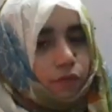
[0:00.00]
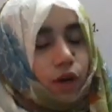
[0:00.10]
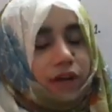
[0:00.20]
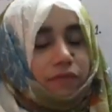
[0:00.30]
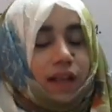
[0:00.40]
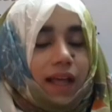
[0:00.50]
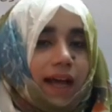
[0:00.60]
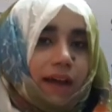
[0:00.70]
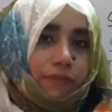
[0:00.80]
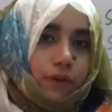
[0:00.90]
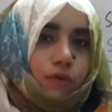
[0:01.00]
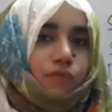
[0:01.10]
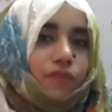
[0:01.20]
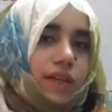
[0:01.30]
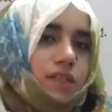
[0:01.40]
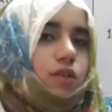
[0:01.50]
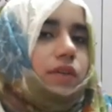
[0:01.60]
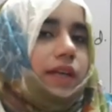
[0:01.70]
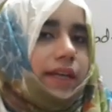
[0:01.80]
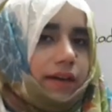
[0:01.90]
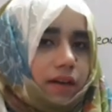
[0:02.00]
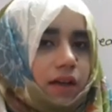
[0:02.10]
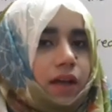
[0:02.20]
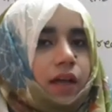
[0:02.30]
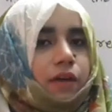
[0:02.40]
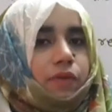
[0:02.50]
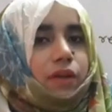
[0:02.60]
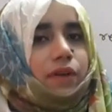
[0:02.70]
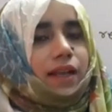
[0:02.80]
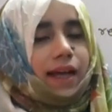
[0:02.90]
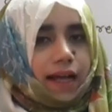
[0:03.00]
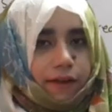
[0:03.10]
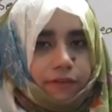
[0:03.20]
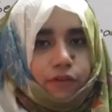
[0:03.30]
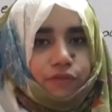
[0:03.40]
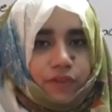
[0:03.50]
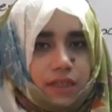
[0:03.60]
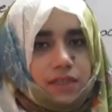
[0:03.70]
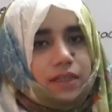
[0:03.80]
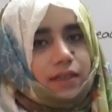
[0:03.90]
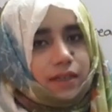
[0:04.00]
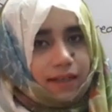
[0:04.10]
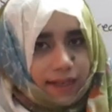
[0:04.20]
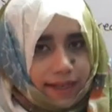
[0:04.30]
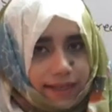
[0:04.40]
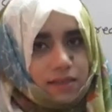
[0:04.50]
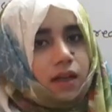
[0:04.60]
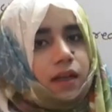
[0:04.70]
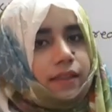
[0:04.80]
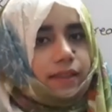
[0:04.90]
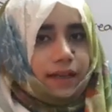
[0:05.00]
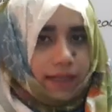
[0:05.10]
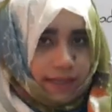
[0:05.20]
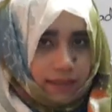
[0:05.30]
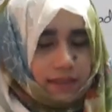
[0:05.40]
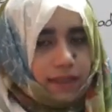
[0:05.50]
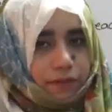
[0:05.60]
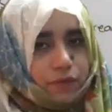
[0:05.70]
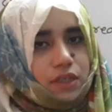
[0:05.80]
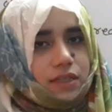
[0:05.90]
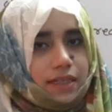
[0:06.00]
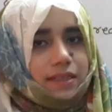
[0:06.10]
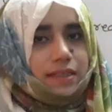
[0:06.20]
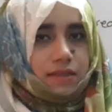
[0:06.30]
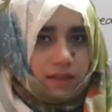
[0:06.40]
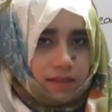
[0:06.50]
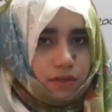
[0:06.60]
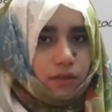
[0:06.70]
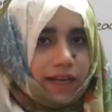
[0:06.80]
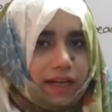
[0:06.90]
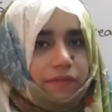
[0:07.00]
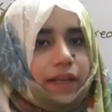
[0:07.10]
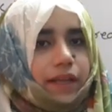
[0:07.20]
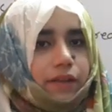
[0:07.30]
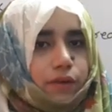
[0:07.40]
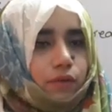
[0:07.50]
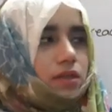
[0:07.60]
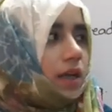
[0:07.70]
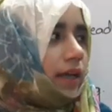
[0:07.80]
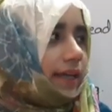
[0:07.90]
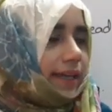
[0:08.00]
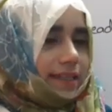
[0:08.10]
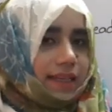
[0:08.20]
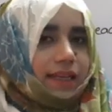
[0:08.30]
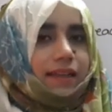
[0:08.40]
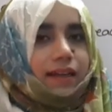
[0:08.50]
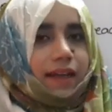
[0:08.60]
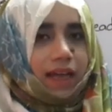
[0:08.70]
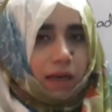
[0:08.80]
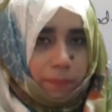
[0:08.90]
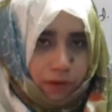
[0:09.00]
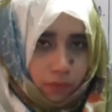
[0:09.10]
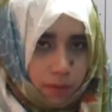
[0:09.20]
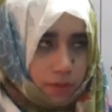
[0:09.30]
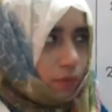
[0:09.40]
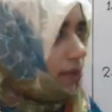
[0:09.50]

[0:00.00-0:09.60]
What we'll have to do first over here, we will have to first recognize the tense, that which tense is this, so that we can use easily the helping verbs with